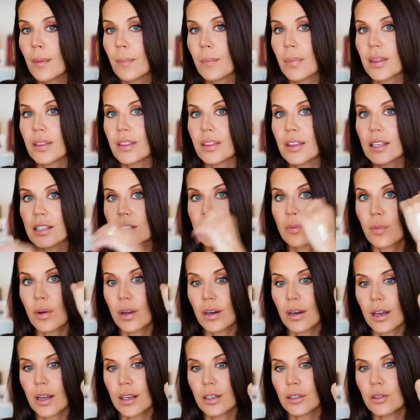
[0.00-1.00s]
but this
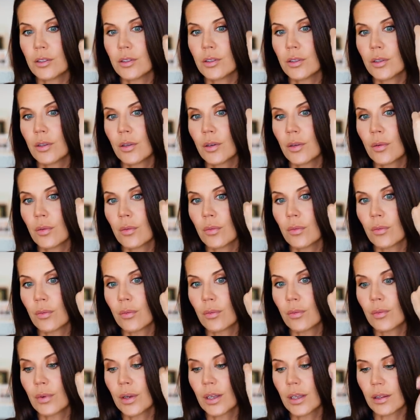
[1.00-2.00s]
one I do
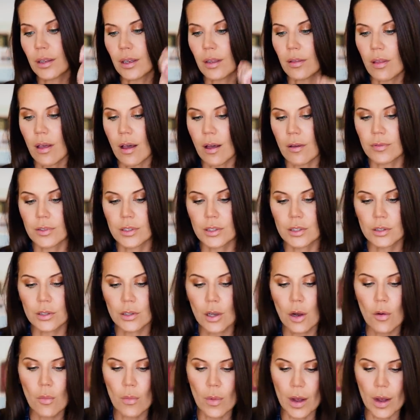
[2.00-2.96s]
really love so